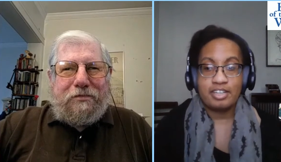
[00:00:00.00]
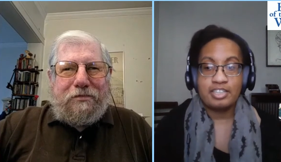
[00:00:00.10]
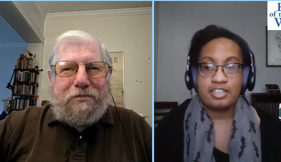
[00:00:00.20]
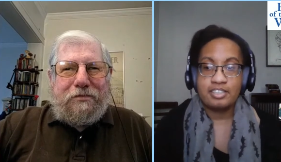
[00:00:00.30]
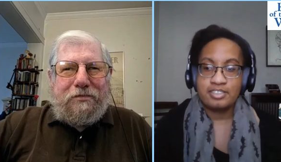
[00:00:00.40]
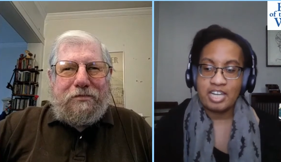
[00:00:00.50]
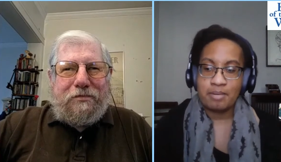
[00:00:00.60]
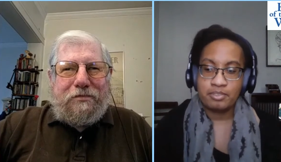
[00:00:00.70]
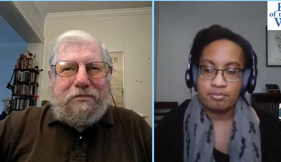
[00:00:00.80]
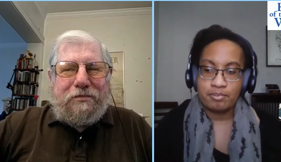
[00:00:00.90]
Speaker 1: I think I
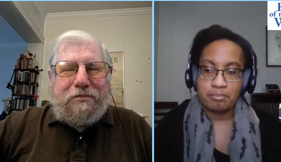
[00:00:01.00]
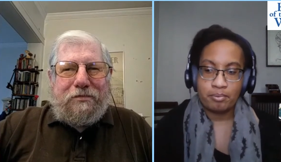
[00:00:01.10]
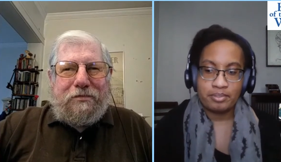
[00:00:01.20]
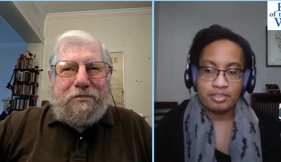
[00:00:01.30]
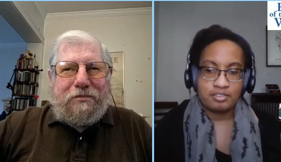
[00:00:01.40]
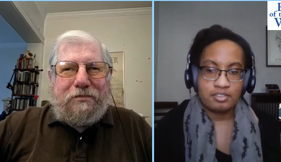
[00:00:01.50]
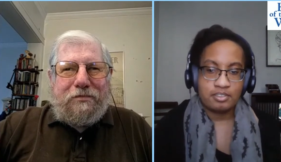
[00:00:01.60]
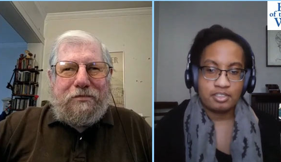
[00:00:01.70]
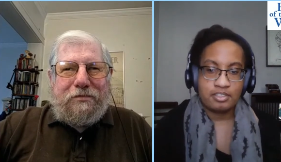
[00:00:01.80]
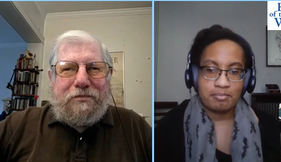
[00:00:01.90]
dabbled at one point
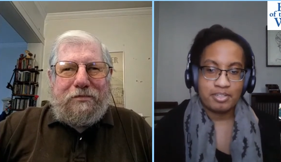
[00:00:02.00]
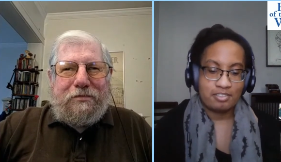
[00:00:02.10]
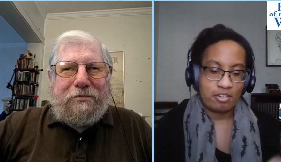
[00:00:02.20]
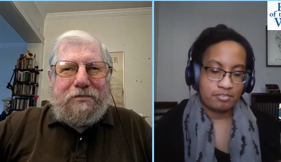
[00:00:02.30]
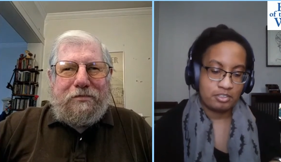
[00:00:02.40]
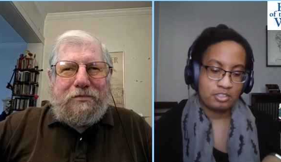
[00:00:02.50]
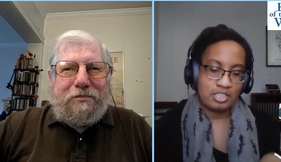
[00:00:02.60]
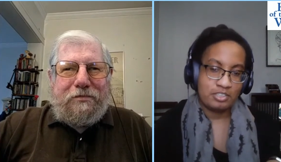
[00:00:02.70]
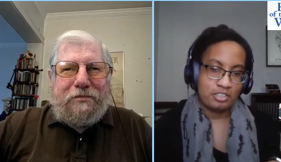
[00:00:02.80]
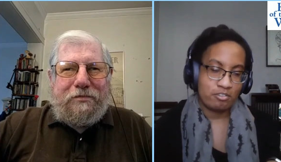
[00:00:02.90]
that like messing around with
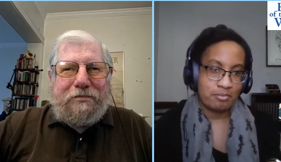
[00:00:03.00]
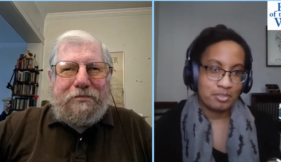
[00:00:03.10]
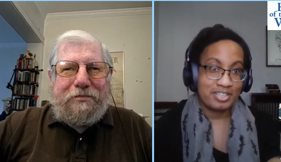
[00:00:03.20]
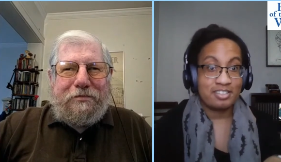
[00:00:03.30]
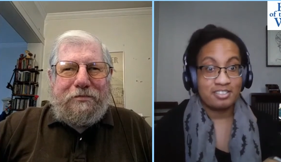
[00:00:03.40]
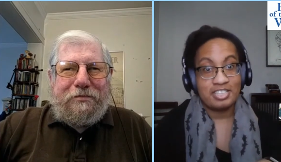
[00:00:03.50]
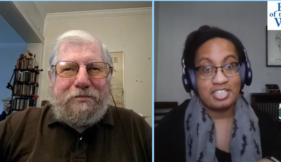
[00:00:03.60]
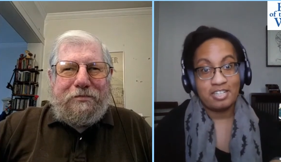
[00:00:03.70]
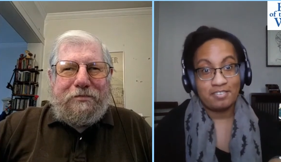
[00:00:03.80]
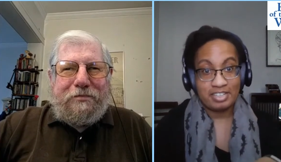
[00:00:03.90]
TV scripts. So I got
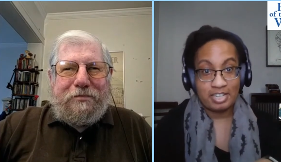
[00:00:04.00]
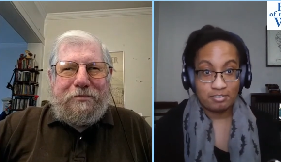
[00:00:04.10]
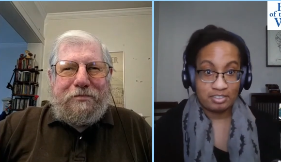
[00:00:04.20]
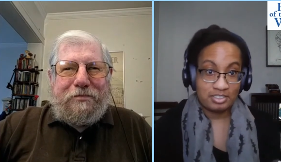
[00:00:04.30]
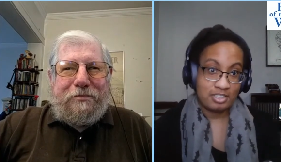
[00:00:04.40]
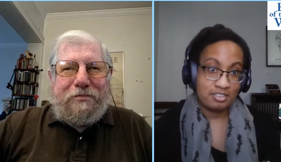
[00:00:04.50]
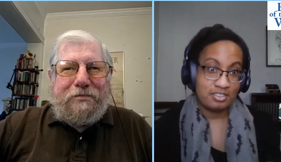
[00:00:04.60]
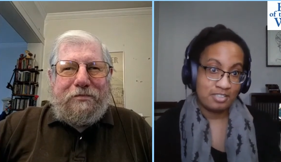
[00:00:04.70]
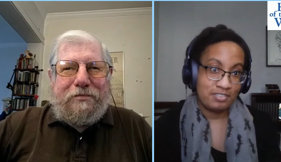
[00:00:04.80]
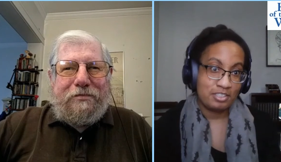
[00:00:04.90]
thinking of like how would a
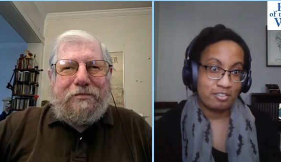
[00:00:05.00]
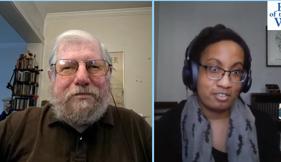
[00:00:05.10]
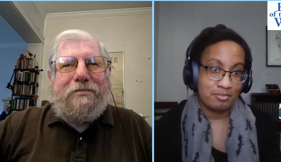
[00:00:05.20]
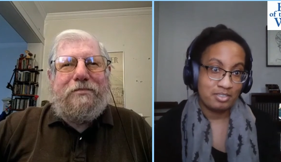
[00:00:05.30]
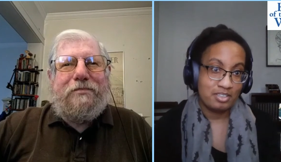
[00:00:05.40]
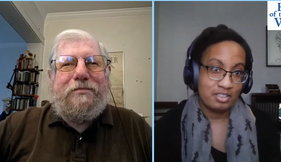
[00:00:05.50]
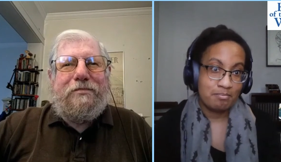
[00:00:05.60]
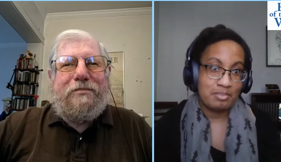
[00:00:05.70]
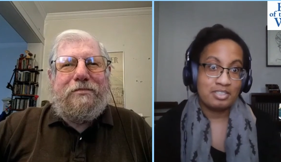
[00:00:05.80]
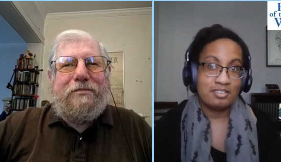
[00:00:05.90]
TV script
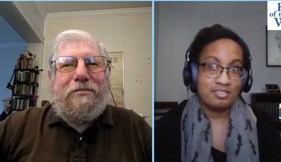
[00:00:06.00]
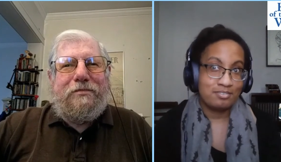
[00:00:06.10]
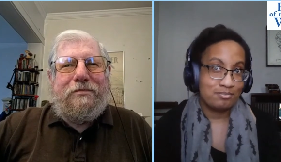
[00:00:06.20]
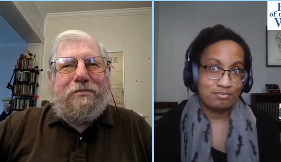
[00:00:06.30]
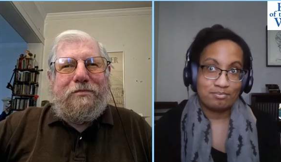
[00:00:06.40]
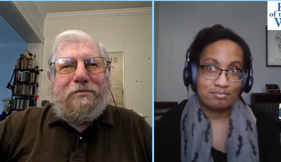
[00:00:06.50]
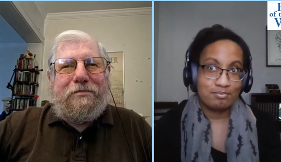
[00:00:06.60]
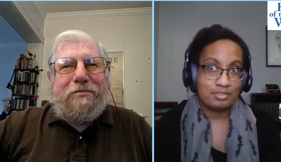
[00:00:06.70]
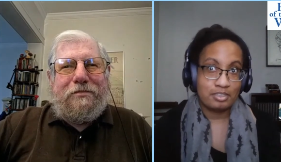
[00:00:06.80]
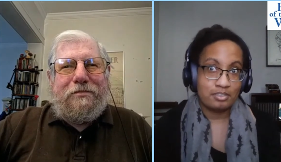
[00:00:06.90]
be the
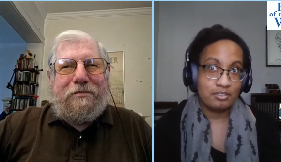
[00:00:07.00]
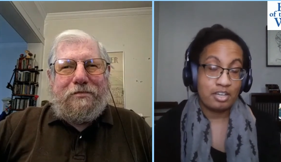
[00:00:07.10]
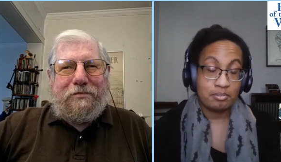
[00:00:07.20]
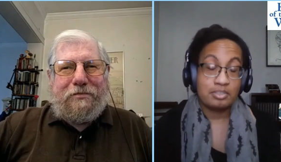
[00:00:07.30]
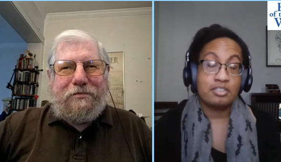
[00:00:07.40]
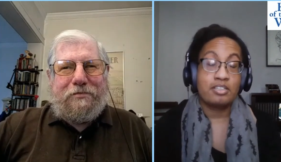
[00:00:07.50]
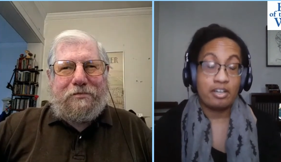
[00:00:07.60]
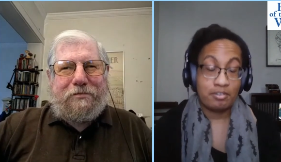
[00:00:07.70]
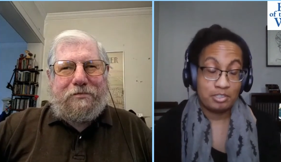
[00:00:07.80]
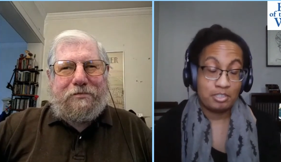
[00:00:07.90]
to how would
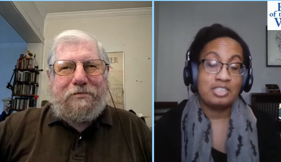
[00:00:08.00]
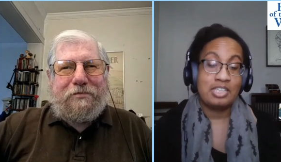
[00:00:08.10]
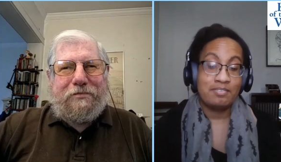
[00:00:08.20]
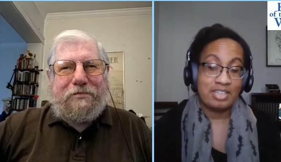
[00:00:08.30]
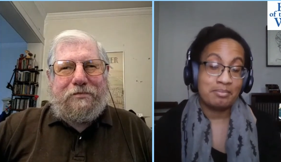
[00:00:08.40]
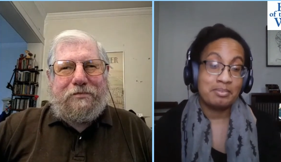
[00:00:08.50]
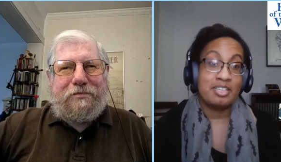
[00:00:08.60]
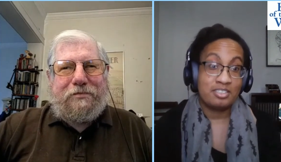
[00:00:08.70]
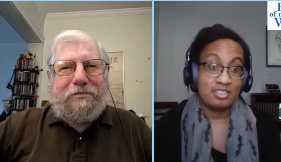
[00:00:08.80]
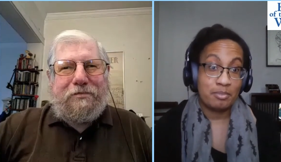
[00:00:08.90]
I would do a TV
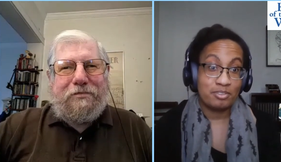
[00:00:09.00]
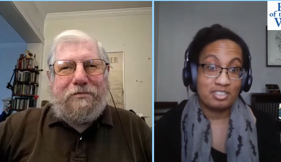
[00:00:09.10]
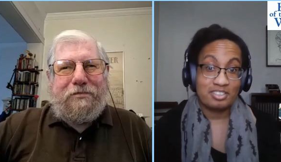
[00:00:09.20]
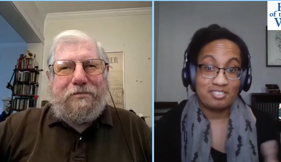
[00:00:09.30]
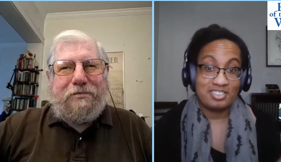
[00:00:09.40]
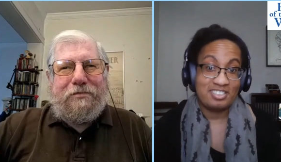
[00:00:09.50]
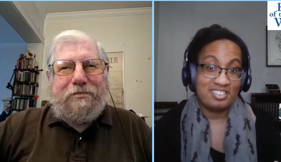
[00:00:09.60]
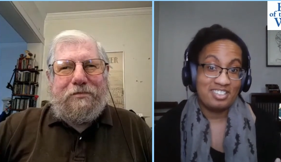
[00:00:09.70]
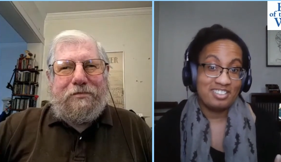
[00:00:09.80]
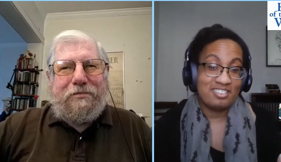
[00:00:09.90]
adaptation mostly because I was
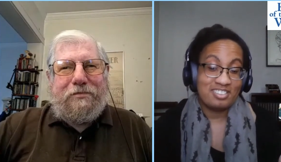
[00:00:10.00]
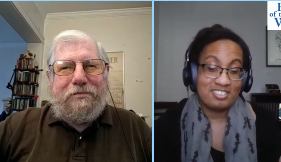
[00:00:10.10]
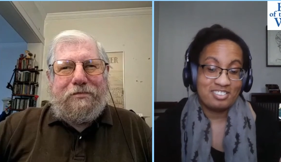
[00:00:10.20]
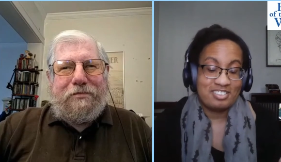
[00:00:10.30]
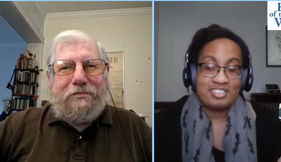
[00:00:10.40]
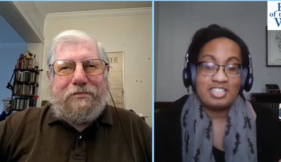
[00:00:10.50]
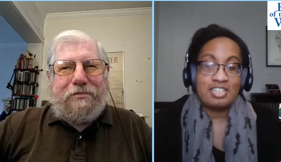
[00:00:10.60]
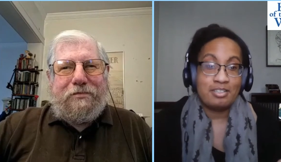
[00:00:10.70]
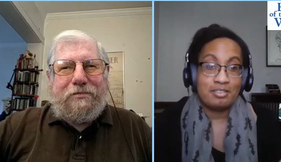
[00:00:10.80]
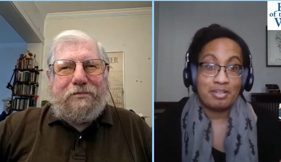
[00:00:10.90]
thinking, you know, just, just
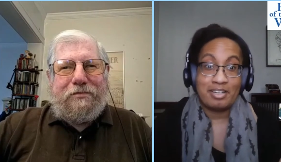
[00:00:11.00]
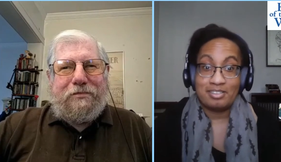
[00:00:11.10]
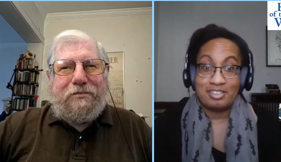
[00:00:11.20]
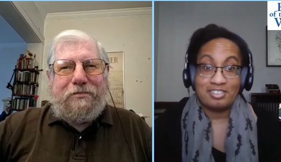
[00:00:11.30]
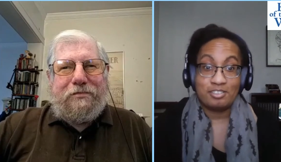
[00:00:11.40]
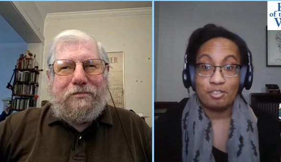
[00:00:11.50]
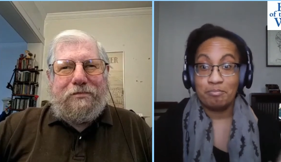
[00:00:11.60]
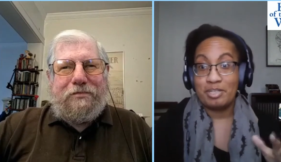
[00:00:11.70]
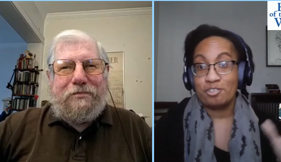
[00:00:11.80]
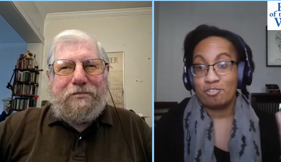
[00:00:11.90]
thinking as uh, you
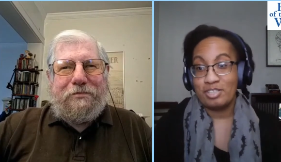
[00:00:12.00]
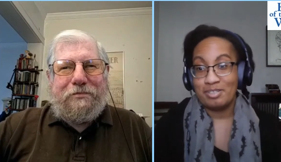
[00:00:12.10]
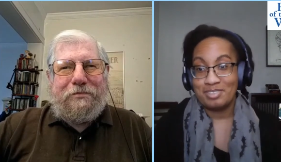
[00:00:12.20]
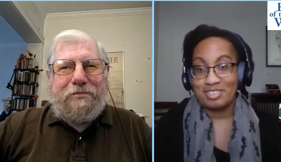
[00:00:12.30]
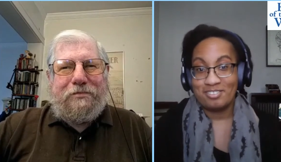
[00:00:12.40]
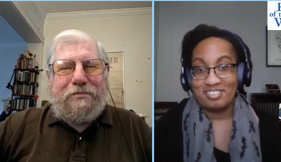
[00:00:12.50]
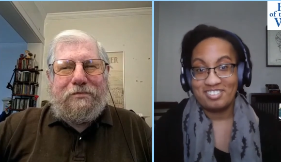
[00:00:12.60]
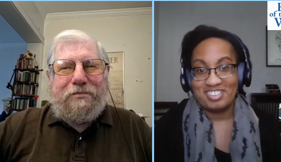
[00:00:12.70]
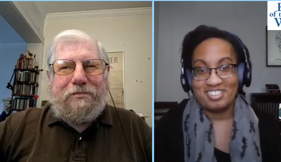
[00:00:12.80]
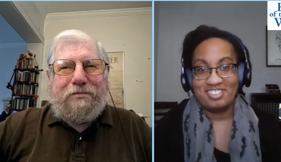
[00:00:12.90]
know, big dreams, that sort
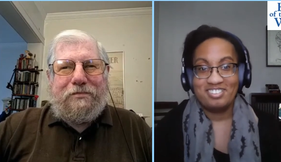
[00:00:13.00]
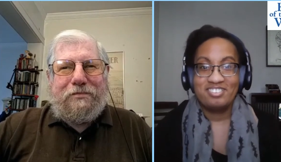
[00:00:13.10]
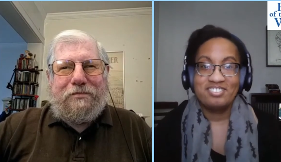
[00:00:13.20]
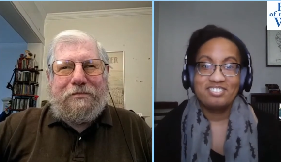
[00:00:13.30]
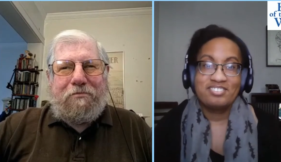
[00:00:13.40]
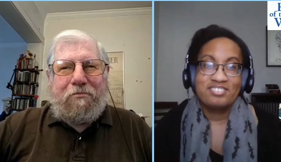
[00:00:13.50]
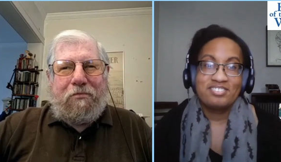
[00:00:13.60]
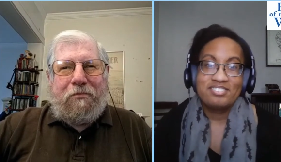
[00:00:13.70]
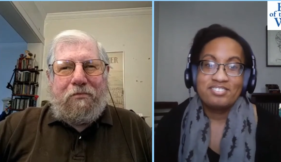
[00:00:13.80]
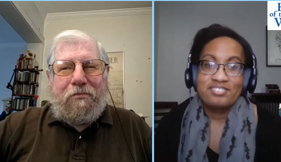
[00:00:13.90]
of thing.
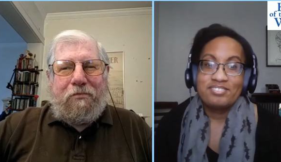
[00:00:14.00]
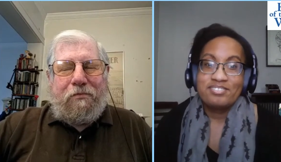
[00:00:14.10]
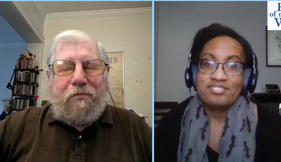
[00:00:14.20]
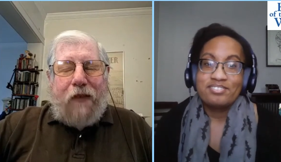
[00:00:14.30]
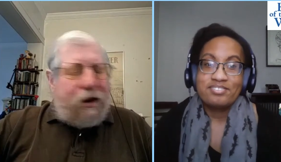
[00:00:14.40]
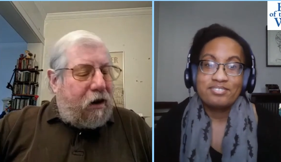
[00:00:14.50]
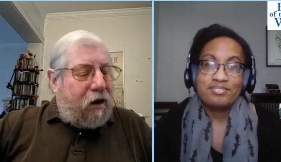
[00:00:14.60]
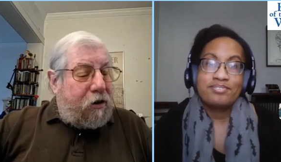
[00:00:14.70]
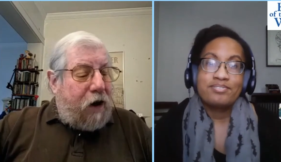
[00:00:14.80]
Speaker 2: Now you have an